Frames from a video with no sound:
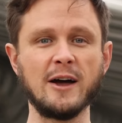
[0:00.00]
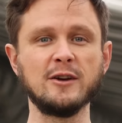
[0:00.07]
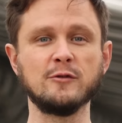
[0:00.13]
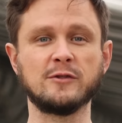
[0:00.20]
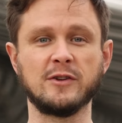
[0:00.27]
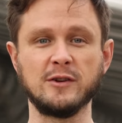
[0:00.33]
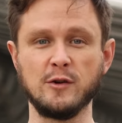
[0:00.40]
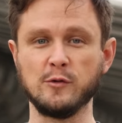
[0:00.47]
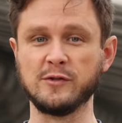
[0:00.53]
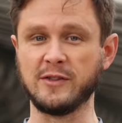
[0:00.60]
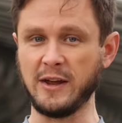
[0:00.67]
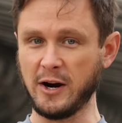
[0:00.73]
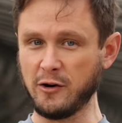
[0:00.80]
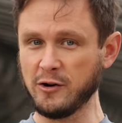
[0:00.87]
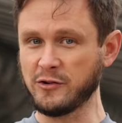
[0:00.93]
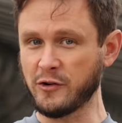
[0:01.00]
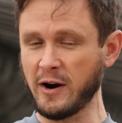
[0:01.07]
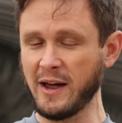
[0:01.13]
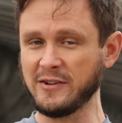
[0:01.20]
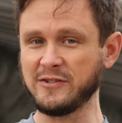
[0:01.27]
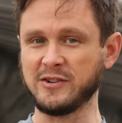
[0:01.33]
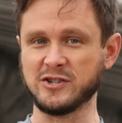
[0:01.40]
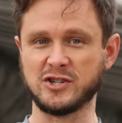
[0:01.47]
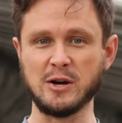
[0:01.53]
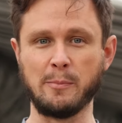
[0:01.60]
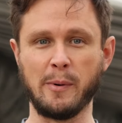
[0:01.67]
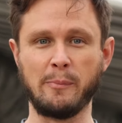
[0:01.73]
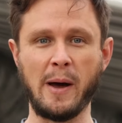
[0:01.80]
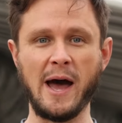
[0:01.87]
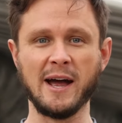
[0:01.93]
you to use their address to ship
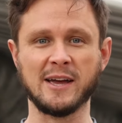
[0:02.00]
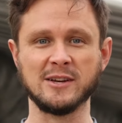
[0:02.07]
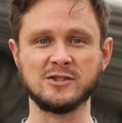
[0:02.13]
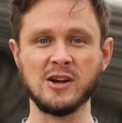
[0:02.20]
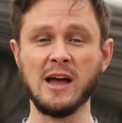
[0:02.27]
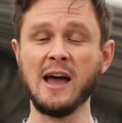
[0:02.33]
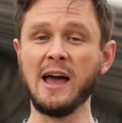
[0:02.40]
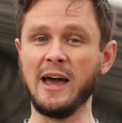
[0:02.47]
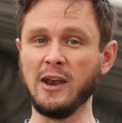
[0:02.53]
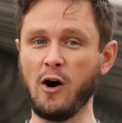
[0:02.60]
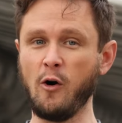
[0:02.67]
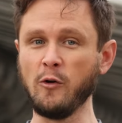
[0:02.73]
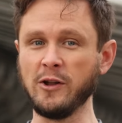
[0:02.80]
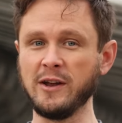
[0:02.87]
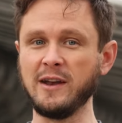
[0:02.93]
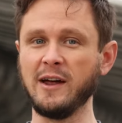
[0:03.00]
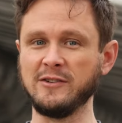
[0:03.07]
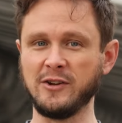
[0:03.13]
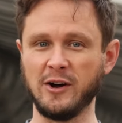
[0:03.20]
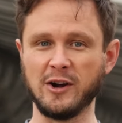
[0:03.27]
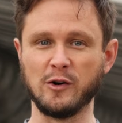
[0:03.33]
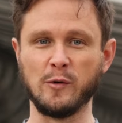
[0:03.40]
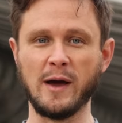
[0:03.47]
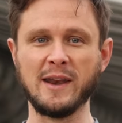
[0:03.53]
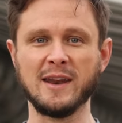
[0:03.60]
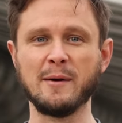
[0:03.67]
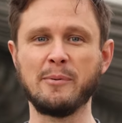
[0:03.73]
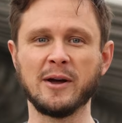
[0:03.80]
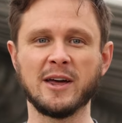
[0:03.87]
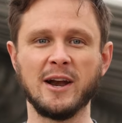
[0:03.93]
a package and hold it until you're ready
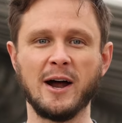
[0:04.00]
to pick